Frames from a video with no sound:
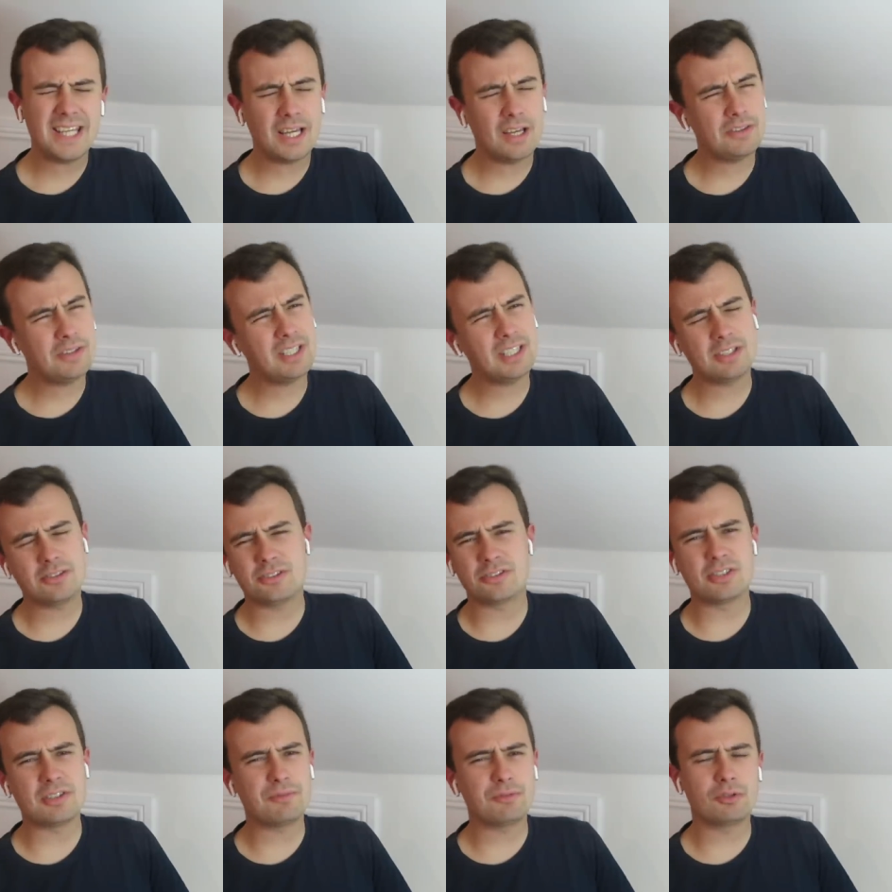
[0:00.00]
Yeah, I think
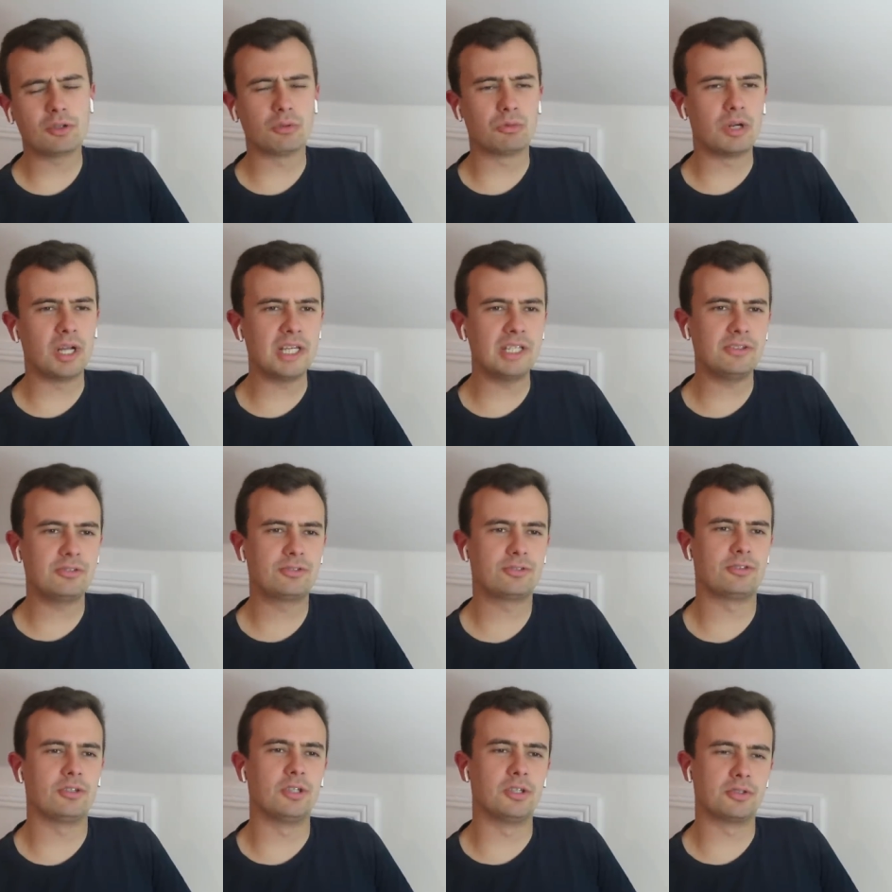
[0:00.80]
it's a difficult
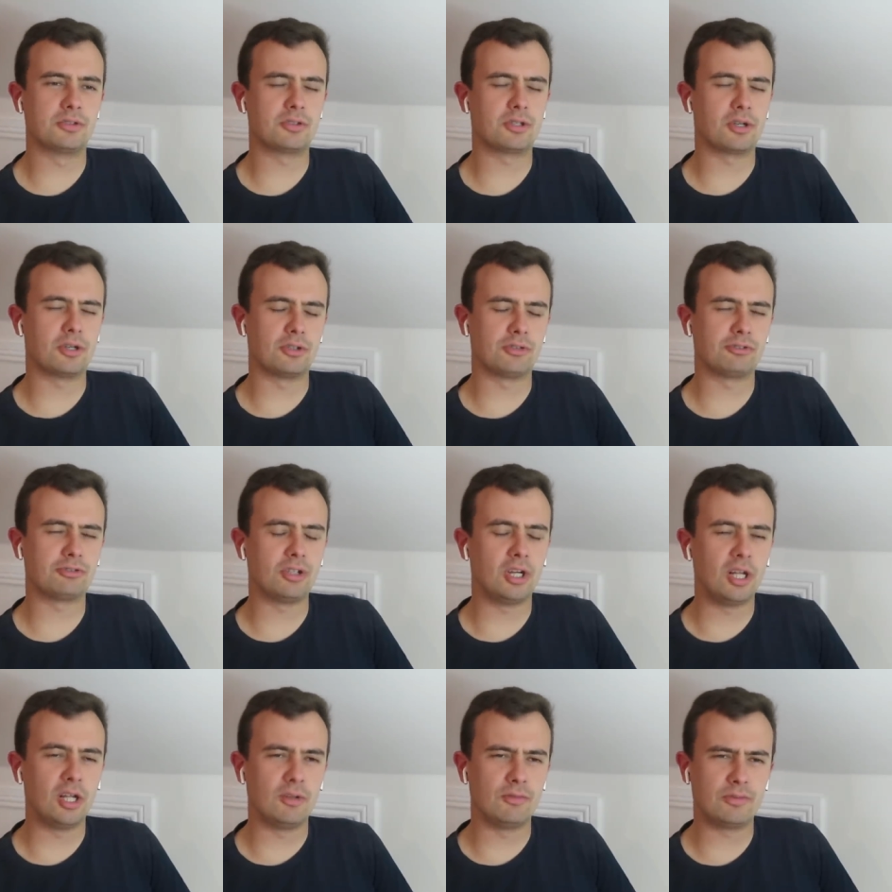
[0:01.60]
race to, to kind of
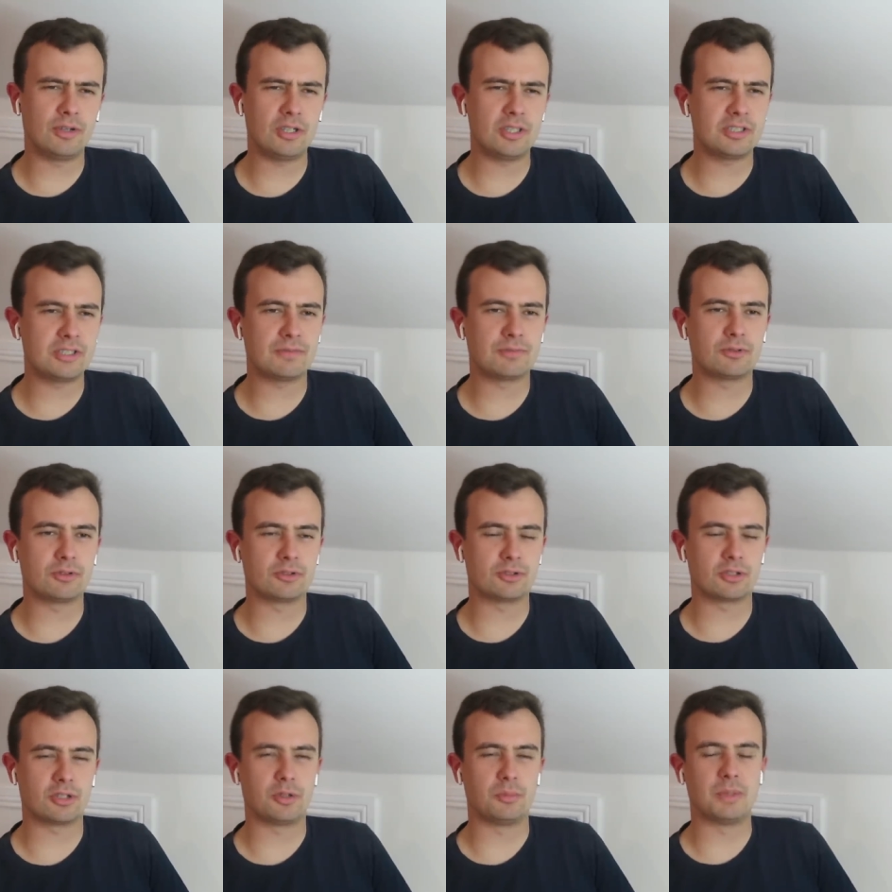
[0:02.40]
solve. Very
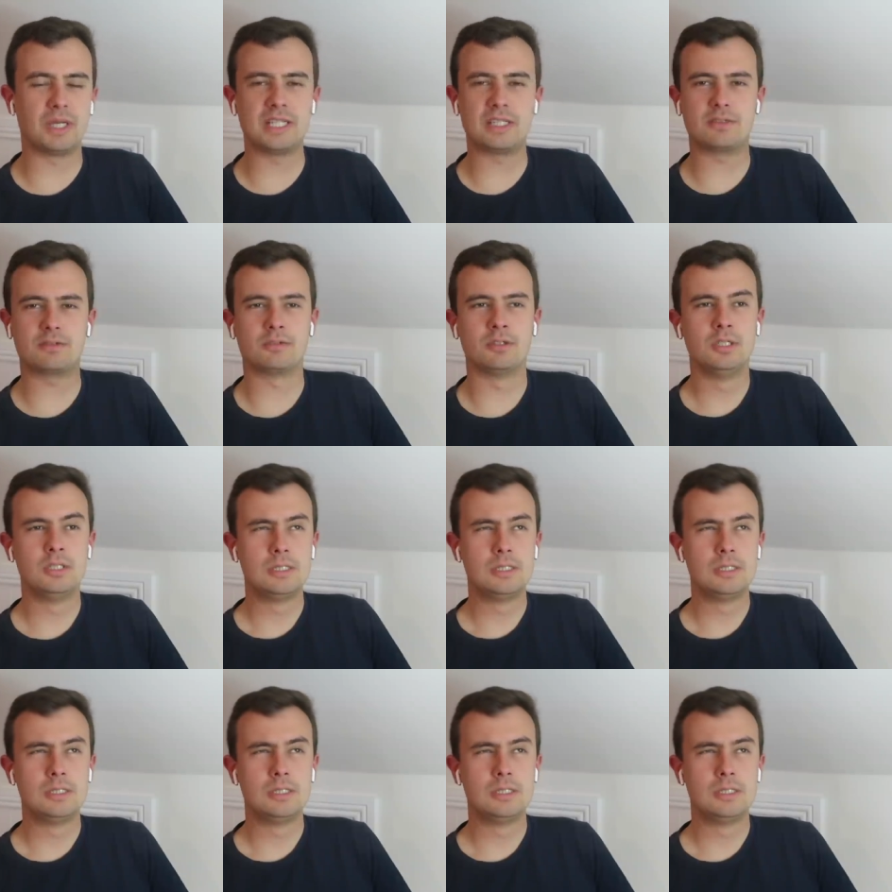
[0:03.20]
difficult to kind of make